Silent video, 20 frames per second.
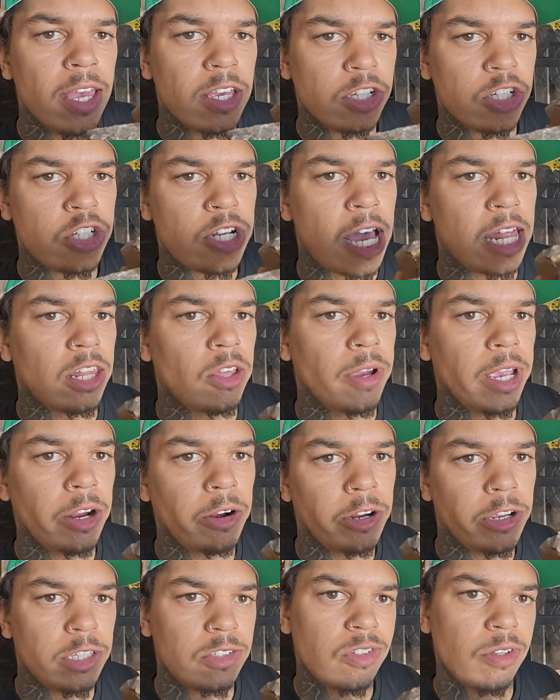shallow
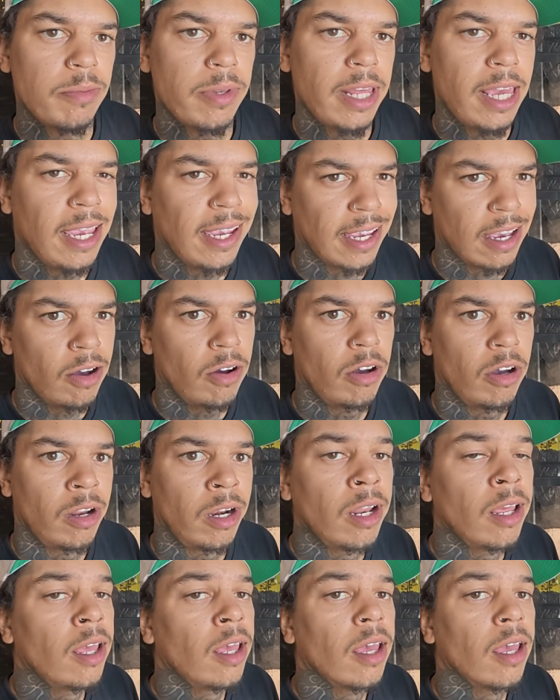areas for them to hang out on,